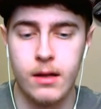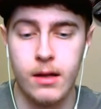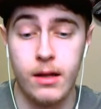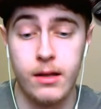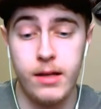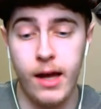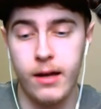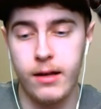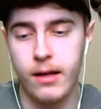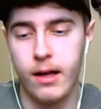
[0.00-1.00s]

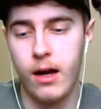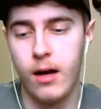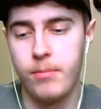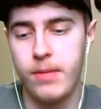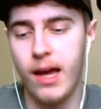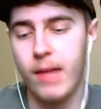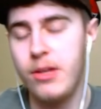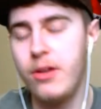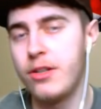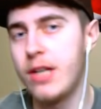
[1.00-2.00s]
Yeah, um, yeah, I
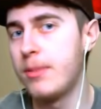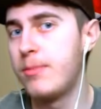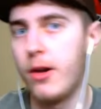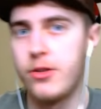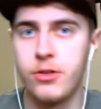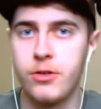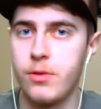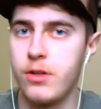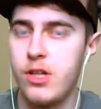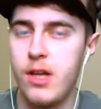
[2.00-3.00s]
mean, you can stop specials
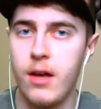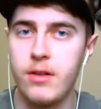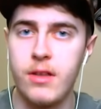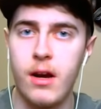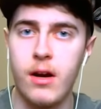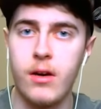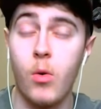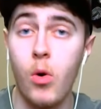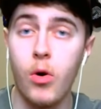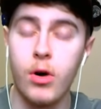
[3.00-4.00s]
with the GLs there.
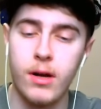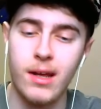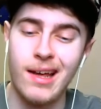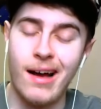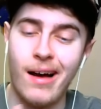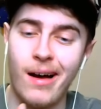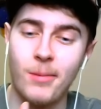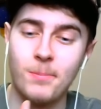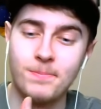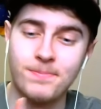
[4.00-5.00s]

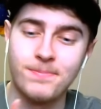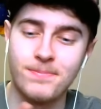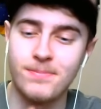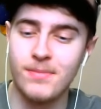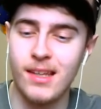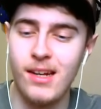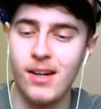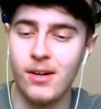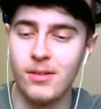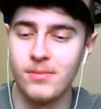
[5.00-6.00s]
Um, you
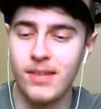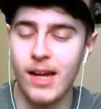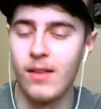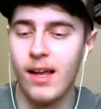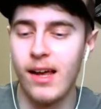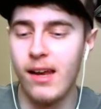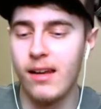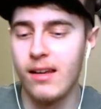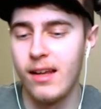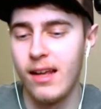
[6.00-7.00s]
know, down the
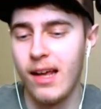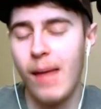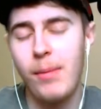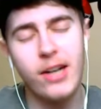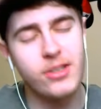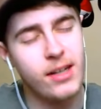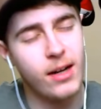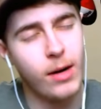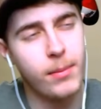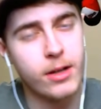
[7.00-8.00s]
line. I mean, actually,
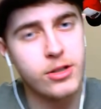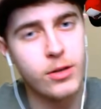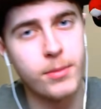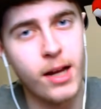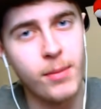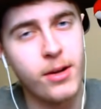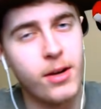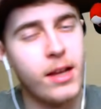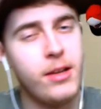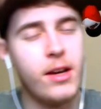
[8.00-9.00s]
know I'm not sure what I'm talking about
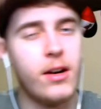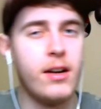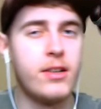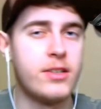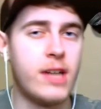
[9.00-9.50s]
here. You can already just,